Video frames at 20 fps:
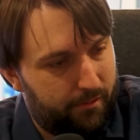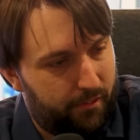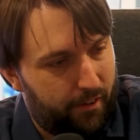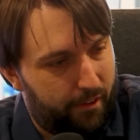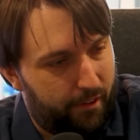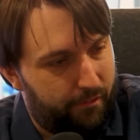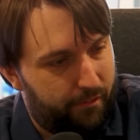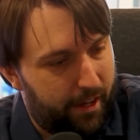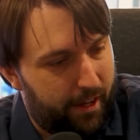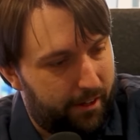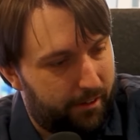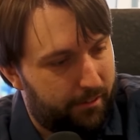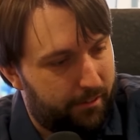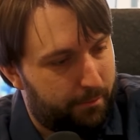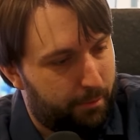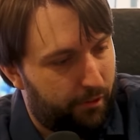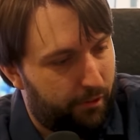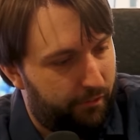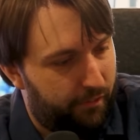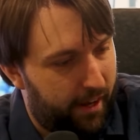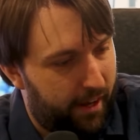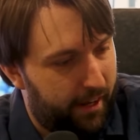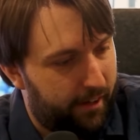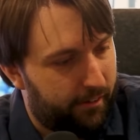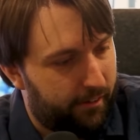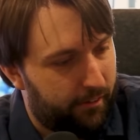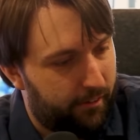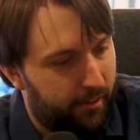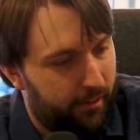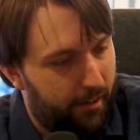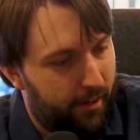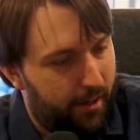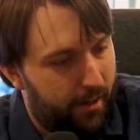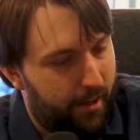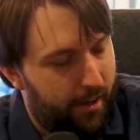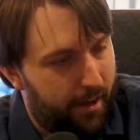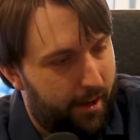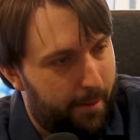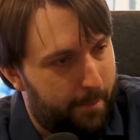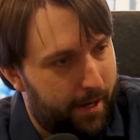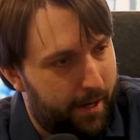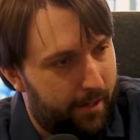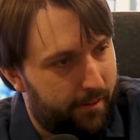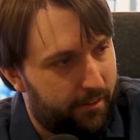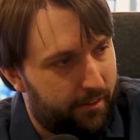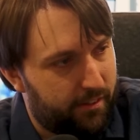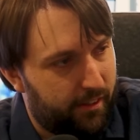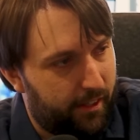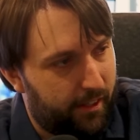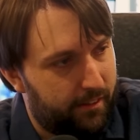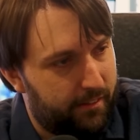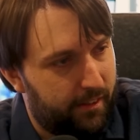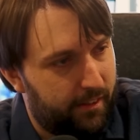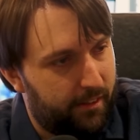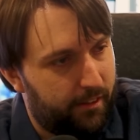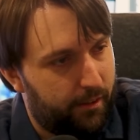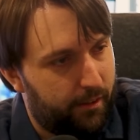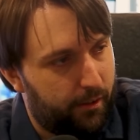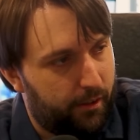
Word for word: I found profound about this idea